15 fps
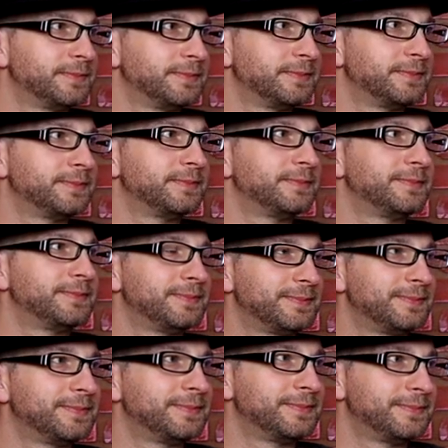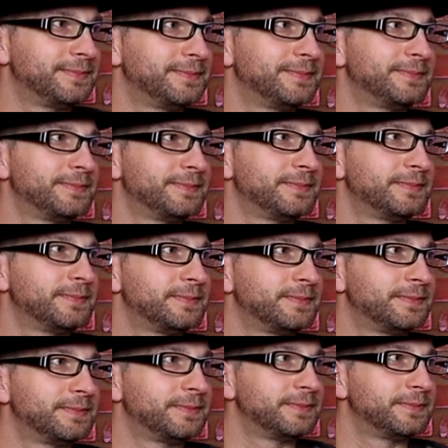
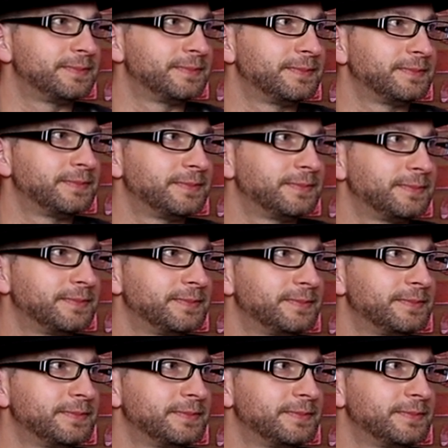(silent)